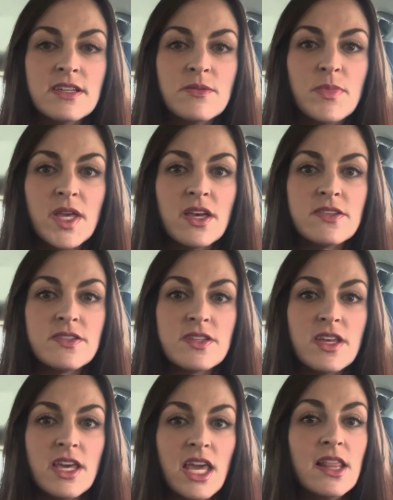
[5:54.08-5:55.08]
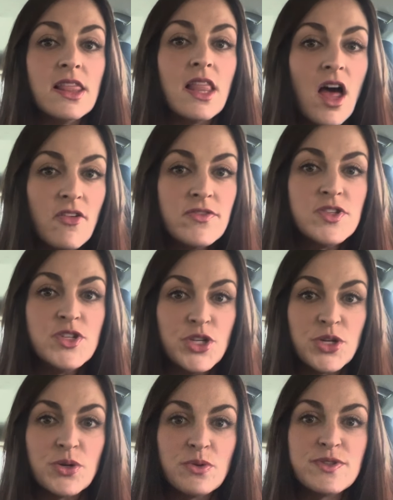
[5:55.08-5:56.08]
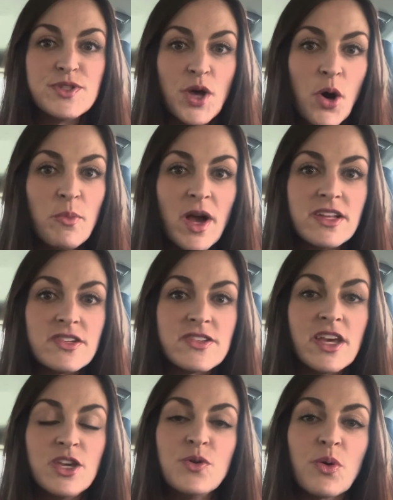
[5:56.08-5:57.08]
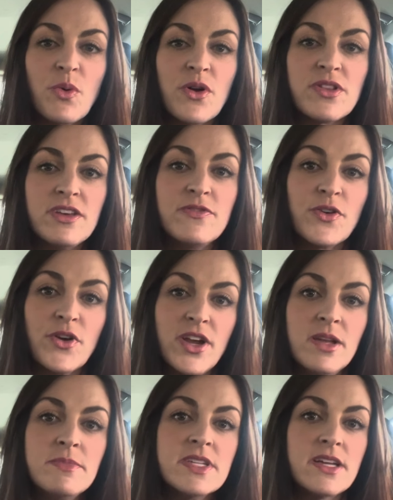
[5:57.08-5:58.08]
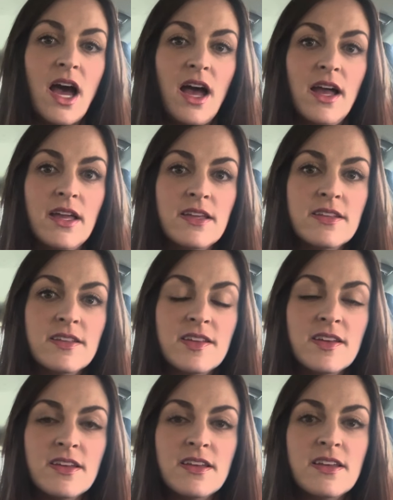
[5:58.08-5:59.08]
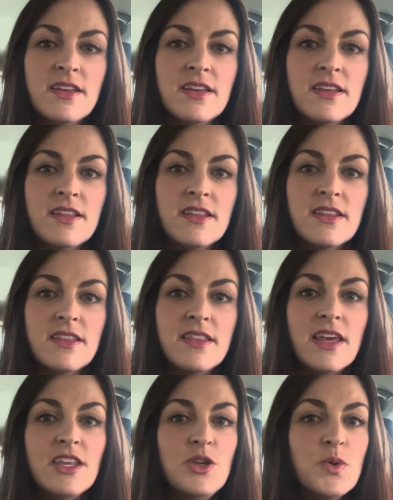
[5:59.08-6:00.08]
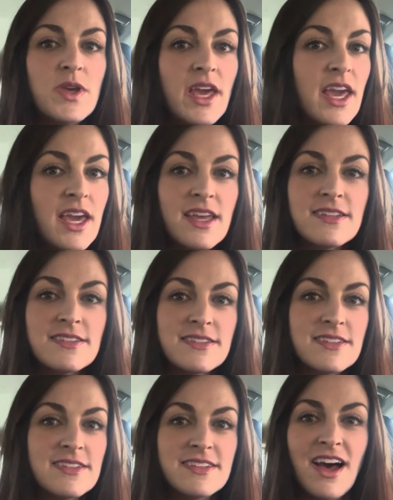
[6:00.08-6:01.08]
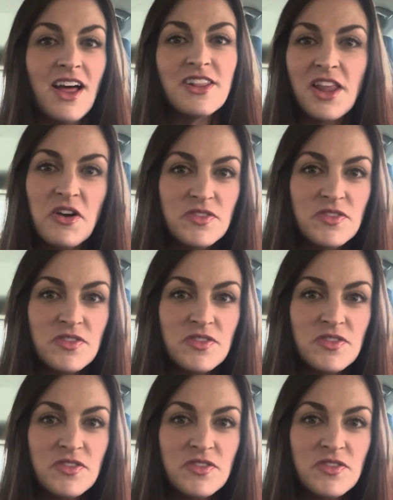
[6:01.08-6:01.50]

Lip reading: because he loved you so much that you were worthy for him to die, then you can't not love